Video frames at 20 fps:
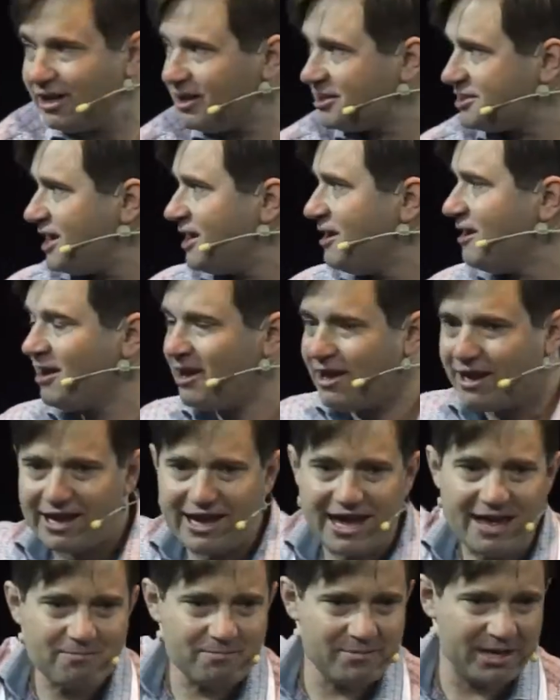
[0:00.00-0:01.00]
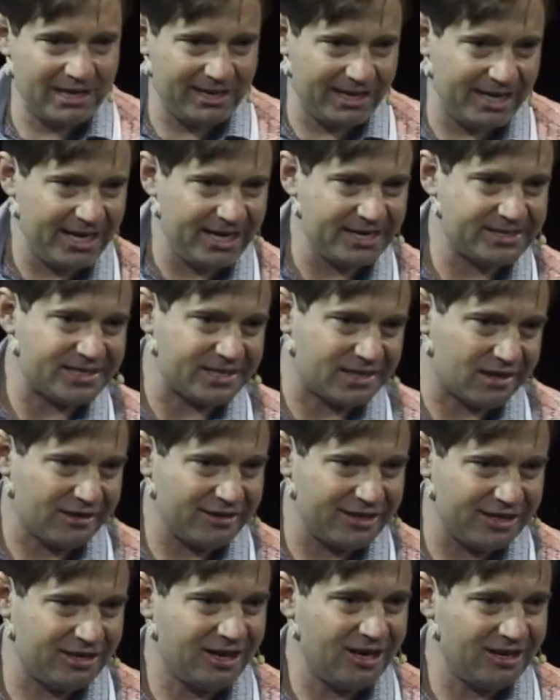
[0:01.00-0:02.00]
You say, get me leads at
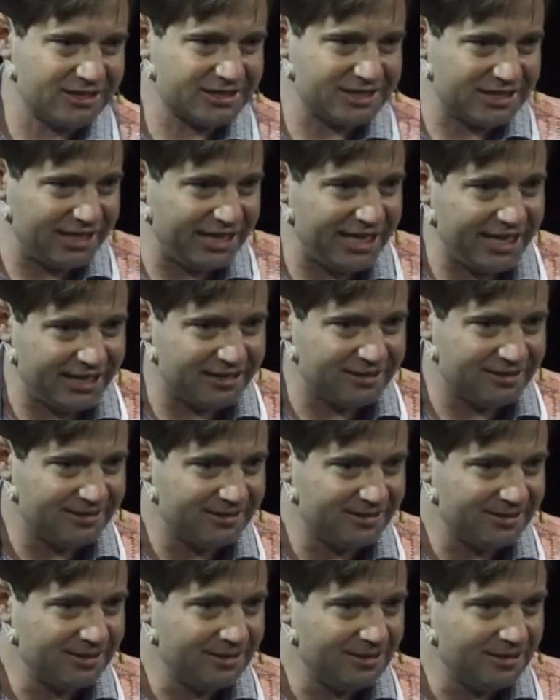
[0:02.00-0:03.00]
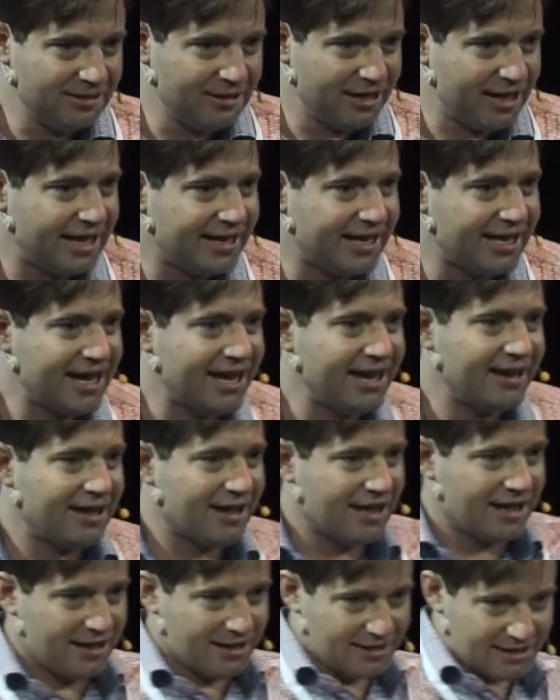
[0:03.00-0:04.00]
$30 a lead, and then
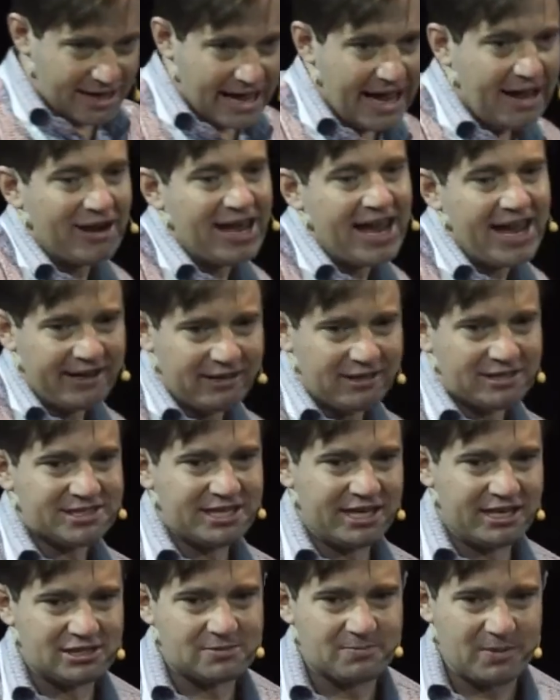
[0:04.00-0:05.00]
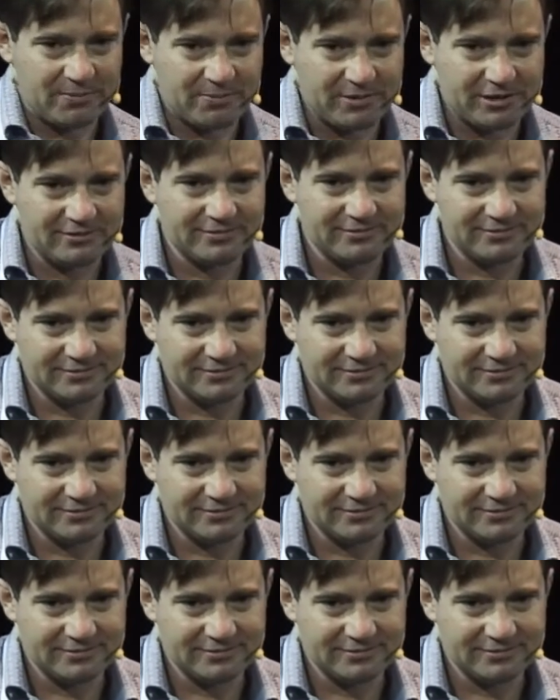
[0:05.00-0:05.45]
I'll hire the salespeople.